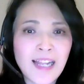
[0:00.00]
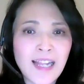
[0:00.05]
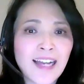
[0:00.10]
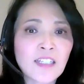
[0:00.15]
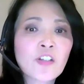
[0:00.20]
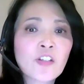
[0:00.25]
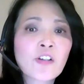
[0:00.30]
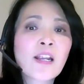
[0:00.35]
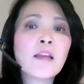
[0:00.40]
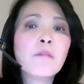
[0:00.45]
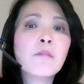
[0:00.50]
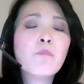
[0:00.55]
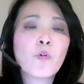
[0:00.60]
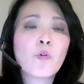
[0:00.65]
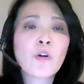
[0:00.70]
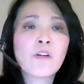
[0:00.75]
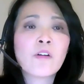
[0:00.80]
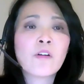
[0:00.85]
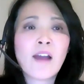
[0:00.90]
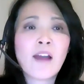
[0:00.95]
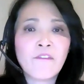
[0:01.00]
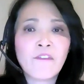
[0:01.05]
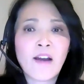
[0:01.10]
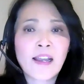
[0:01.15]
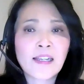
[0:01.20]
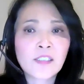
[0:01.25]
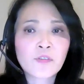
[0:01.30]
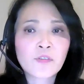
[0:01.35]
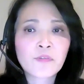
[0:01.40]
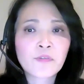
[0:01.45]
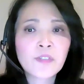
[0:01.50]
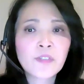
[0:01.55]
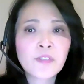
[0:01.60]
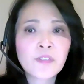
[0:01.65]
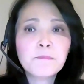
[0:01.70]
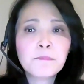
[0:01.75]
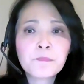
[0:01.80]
under a boil advisory